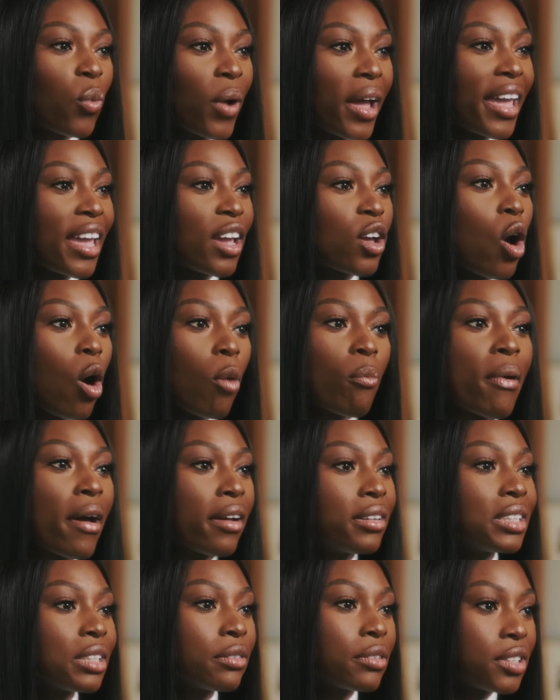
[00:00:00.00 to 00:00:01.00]
way,
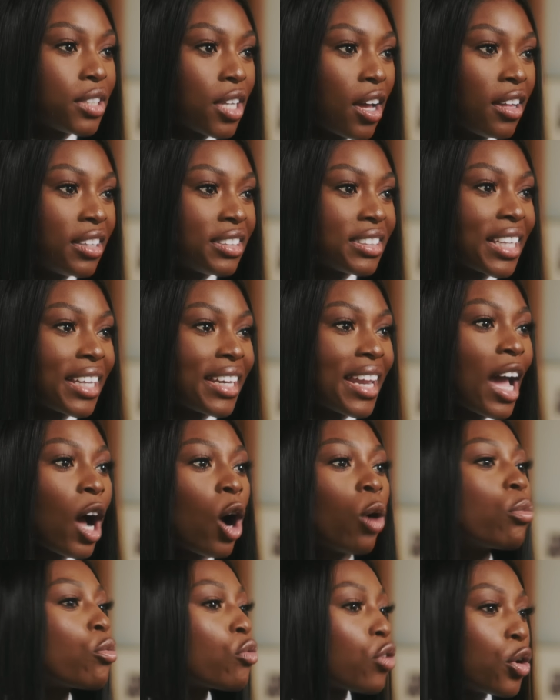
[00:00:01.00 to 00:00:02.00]
compounding returns can
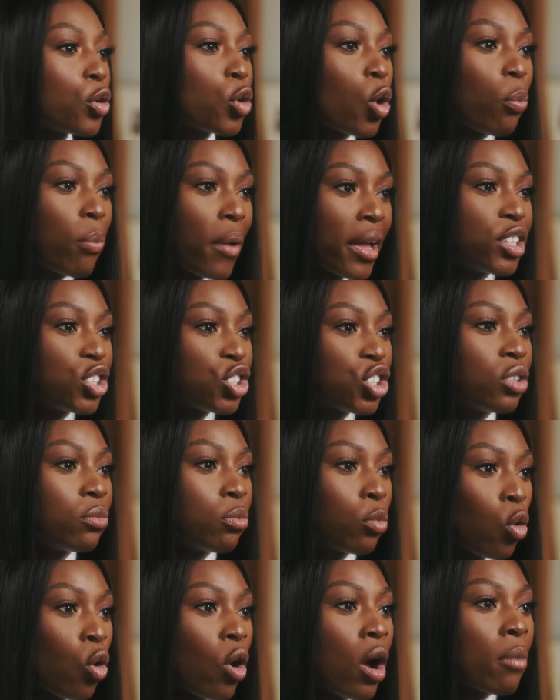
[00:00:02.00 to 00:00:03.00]
help grow your pension
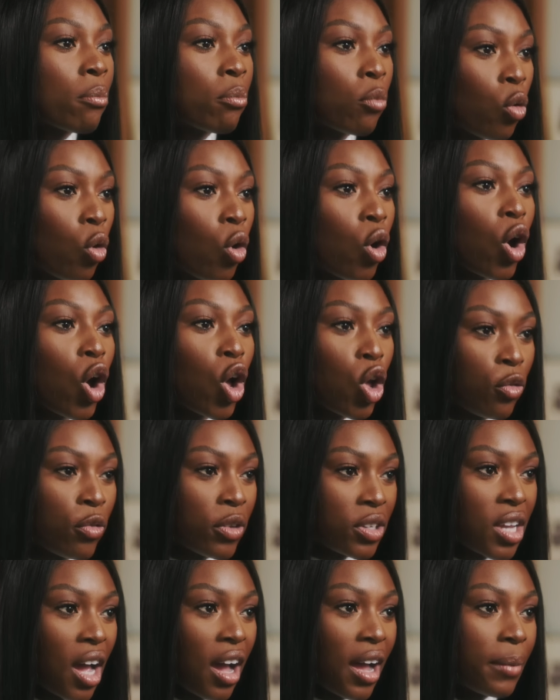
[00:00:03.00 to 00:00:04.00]
more and more over
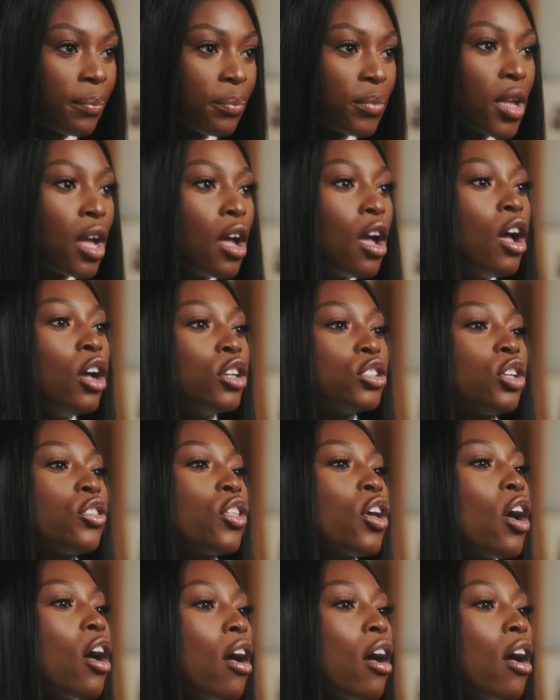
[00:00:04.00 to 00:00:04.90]
time. So the